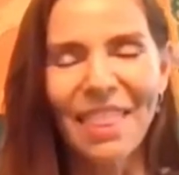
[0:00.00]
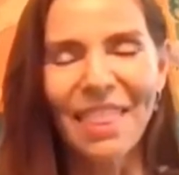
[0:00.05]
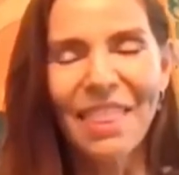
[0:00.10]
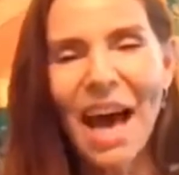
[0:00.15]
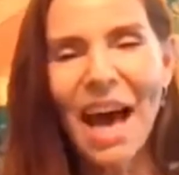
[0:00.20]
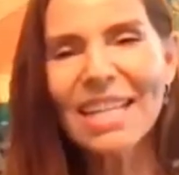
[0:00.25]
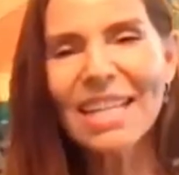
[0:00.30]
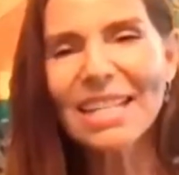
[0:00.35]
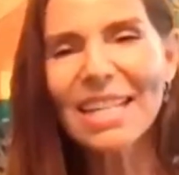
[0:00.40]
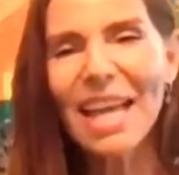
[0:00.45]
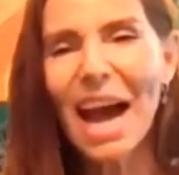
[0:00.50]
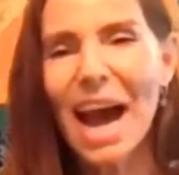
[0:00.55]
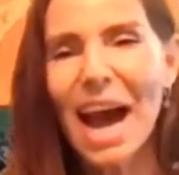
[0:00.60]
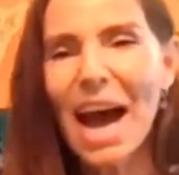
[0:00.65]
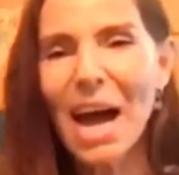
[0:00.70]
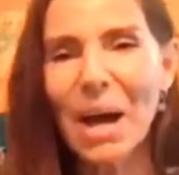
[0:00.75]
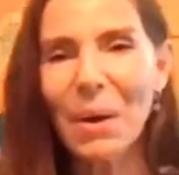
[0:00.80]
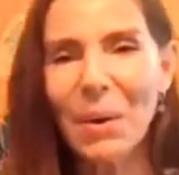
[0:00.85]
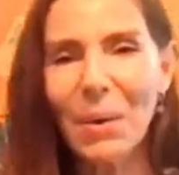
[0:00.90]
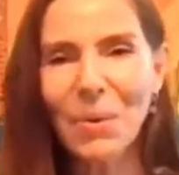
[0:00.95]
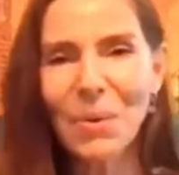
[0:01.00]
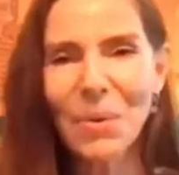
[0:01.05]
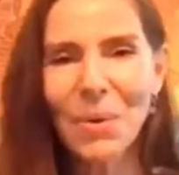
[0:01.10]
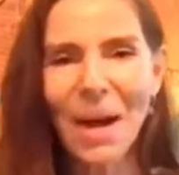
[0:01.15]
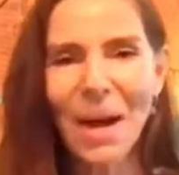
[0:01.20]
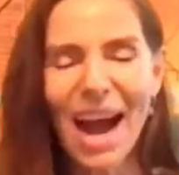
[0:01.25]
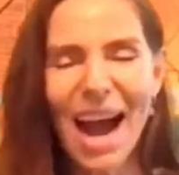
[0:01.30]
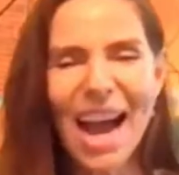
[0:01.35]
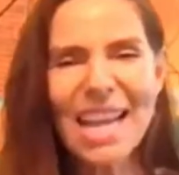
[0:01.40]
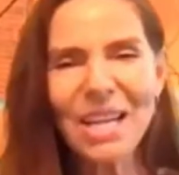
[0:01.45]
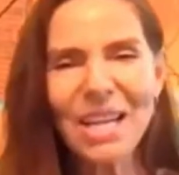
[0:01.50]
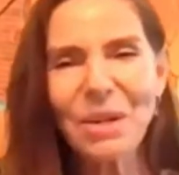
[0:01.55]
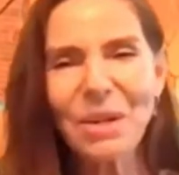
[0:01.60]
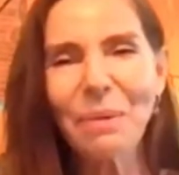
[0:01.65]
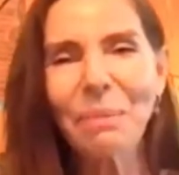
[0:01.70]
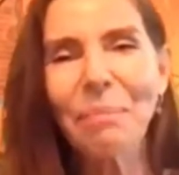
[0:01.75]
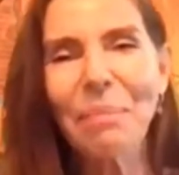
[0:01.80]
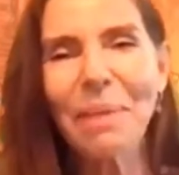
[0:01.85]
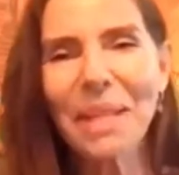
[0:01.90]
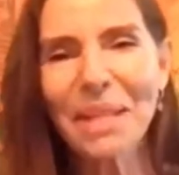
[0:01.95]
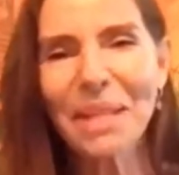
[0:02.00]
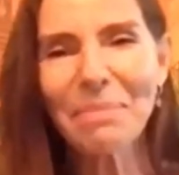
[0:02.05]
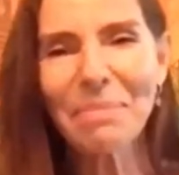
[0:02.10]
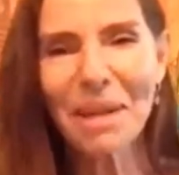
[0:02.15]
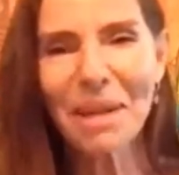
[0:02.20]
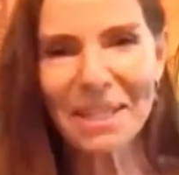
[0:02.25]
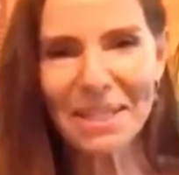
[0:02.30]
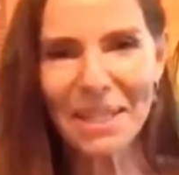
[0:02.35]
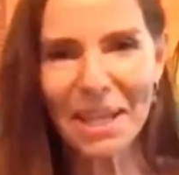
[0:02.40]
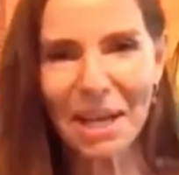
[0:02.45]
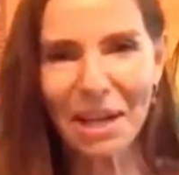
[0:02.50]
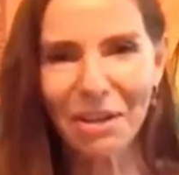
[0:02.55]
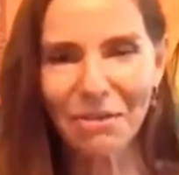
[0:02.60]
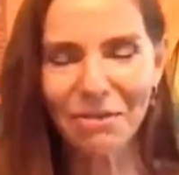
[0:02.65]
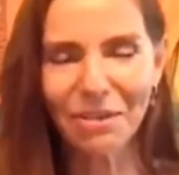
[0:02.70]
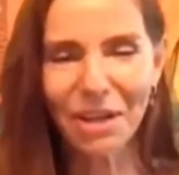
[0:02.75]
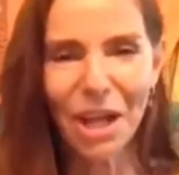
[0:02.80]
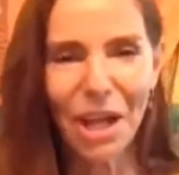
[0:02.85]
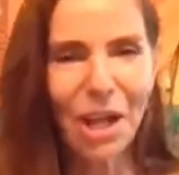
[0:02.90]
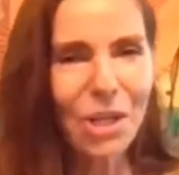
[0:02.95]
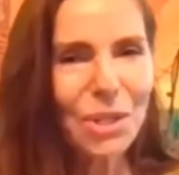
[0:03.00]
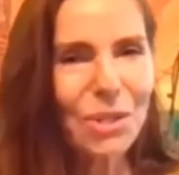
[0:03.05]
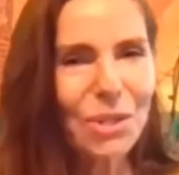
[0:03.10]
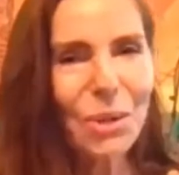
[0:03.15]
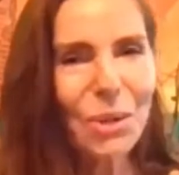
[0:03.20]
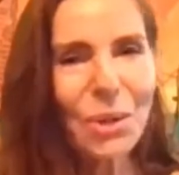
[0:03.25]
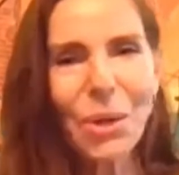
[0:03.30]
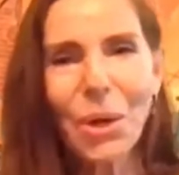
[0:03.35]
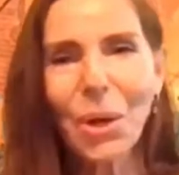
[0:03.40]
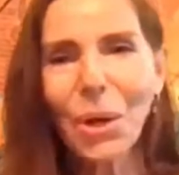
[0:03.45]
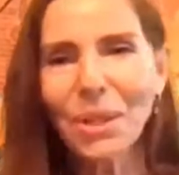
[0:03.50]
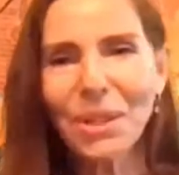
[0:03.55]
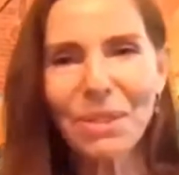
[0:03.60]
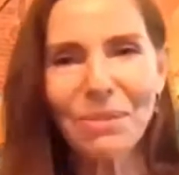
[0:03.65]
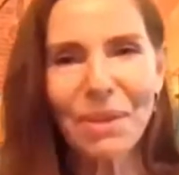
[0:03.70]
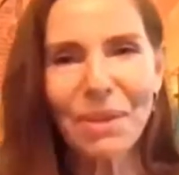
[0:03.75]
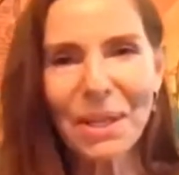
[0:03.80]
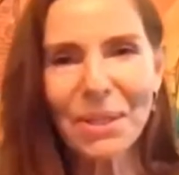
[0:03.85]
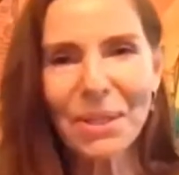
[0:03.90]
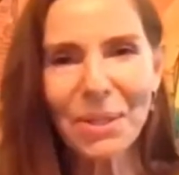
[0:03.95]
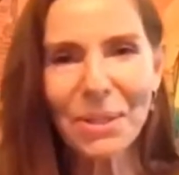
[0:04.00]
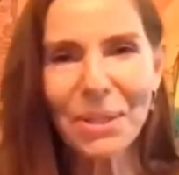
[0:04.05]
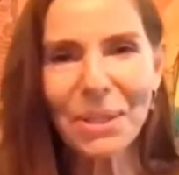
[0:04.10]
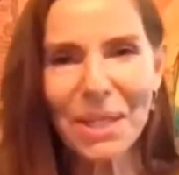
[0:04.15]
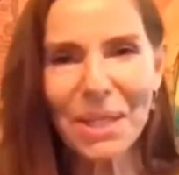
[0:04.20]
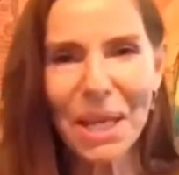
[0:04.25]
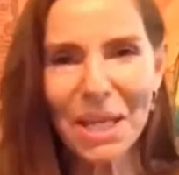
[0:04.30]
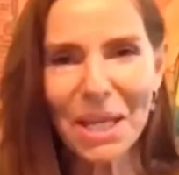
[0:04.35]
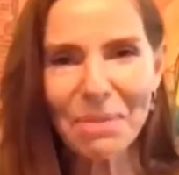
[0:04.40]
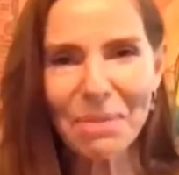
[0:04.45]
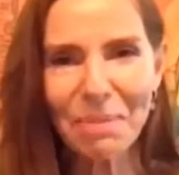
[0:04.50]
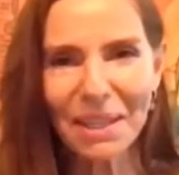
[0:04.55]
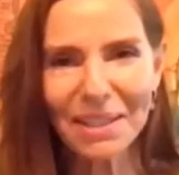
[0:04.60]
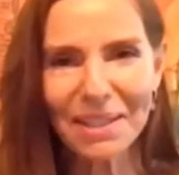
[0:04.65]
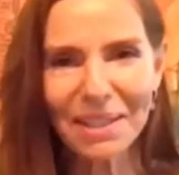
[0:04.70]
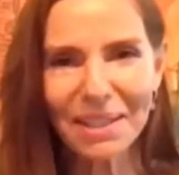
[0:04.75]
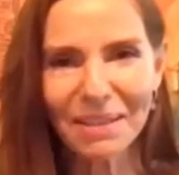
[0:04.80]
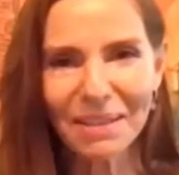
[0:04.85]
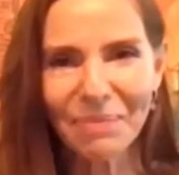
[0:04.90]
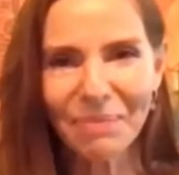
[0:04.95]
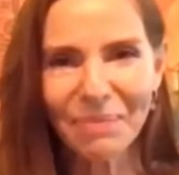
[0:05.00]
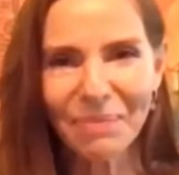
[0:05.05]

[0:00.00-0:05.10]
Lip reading: That is how I committed myself to cultivate contentment.